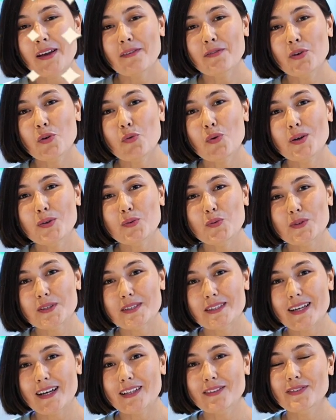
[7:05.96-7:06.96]
everyone
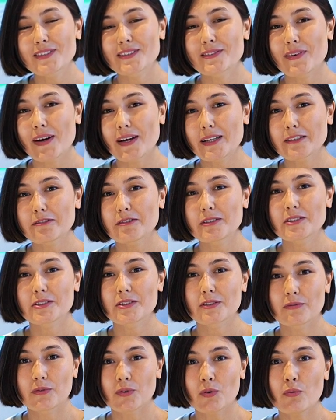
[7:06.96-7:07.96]
was done with final
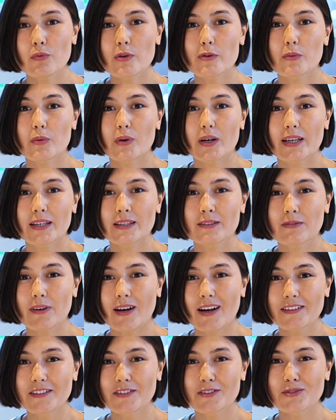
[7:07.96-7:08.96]
interview, we were
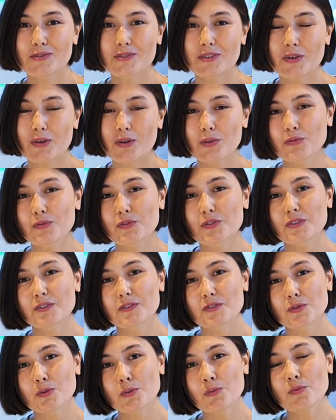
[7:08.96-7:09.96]
invited to the
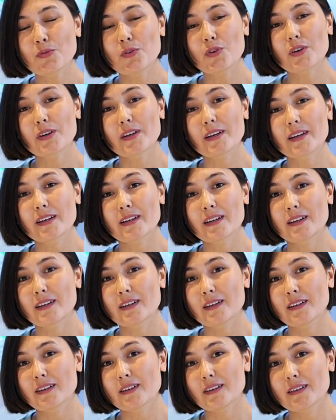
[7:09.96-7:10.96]
conference room for
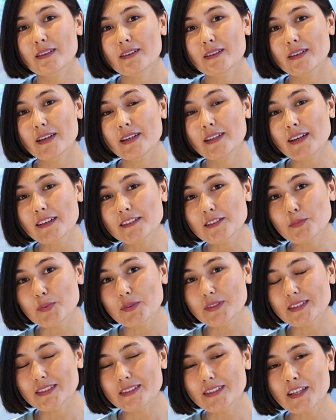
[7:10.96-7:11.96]
another
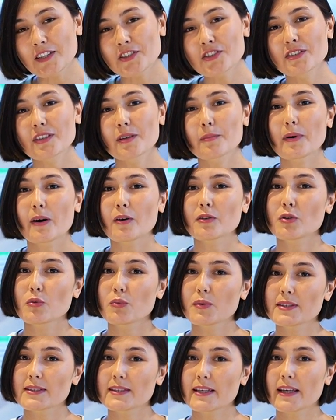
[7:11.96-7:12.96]
presentation about the
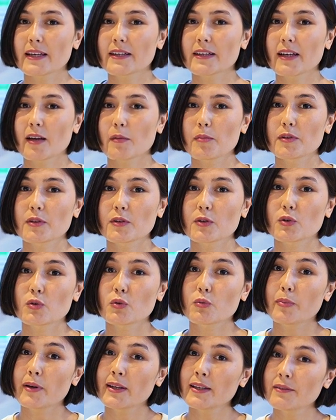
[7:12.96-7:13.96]
Wizz Air cabin
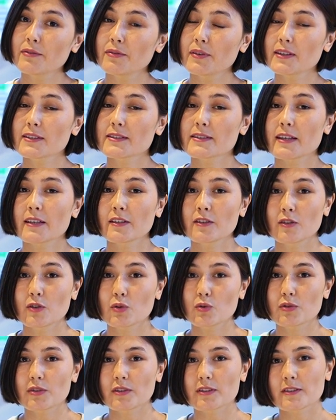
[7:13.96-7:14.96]
crew benefits and
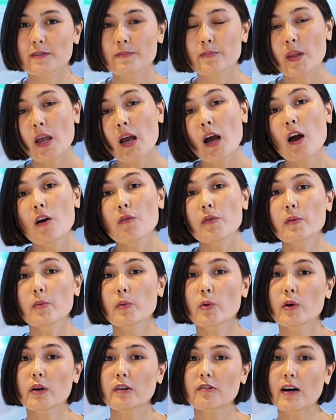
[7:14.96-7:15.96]
duties. We
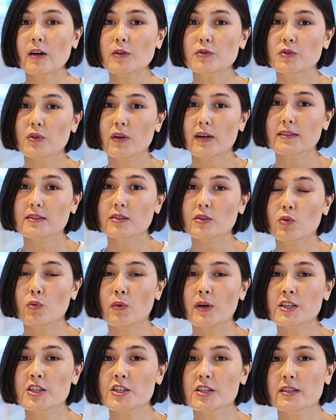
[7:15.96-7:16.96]
were allowed to ask
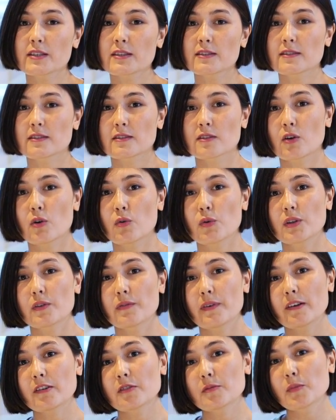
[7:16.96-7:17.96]
questions, so it
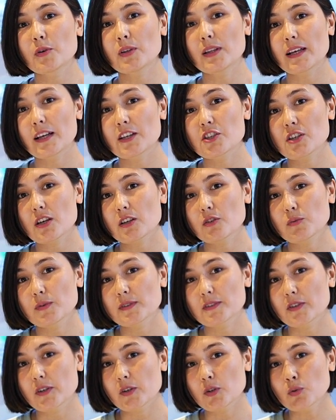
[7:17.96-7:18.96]
felt more like a chat
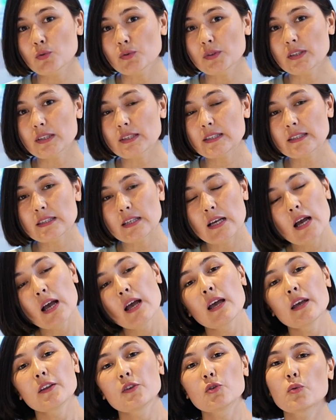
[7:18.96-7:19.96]
with recruiters.
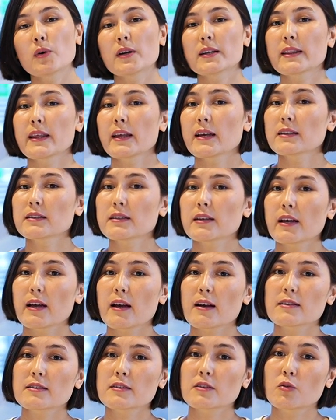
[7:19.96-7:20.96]
Toward the end, I
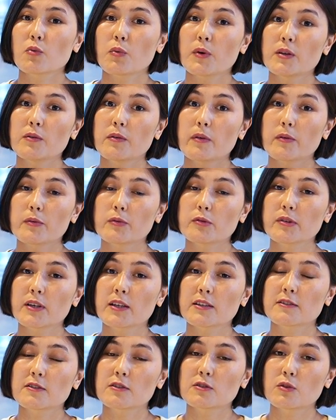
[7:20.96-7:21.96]
asked when we will
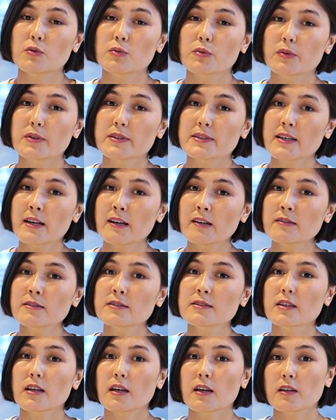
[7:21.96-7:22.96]
get to know the
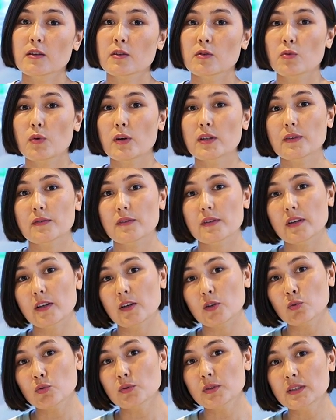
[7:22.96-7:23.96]
results, and one of the
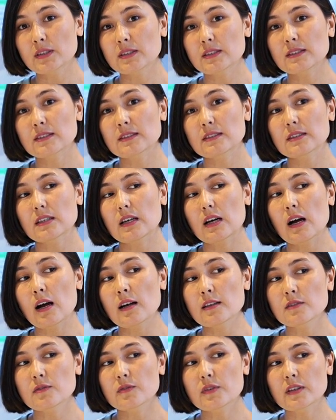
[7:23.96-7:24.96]
recruiters
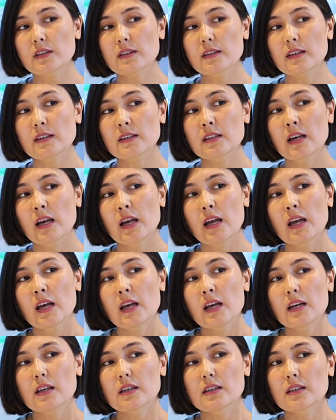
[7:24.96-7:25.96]
answered
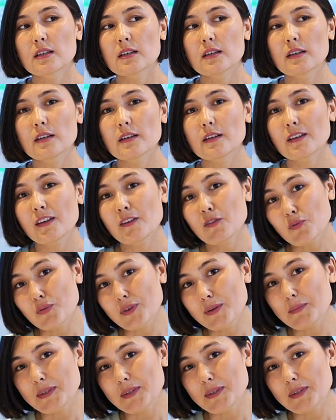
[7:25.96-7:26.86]
that in 3